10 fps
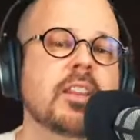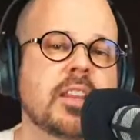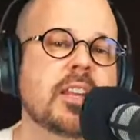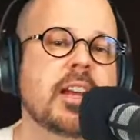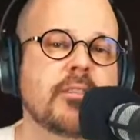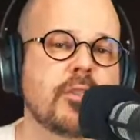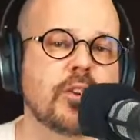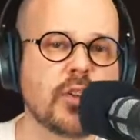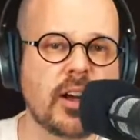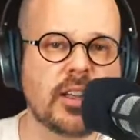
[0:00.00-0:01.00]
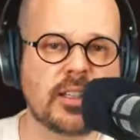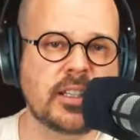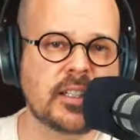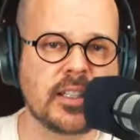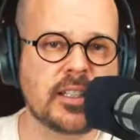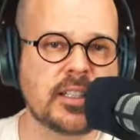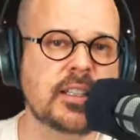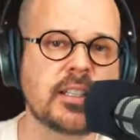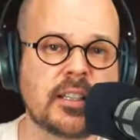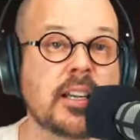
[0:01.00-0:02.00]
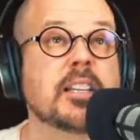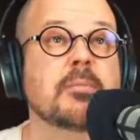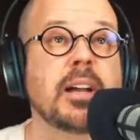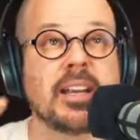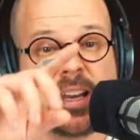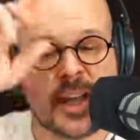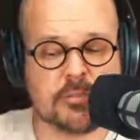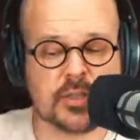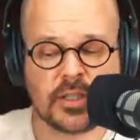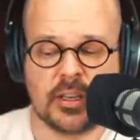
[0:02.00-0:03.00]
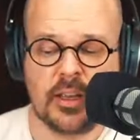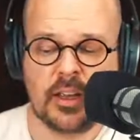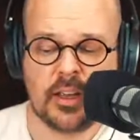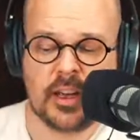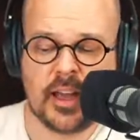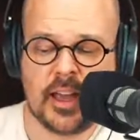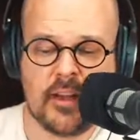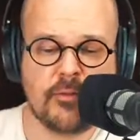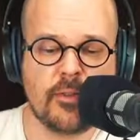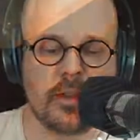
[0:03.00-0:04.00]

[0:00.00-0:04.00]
thing I forgot on this list here, and that is my lamps. I have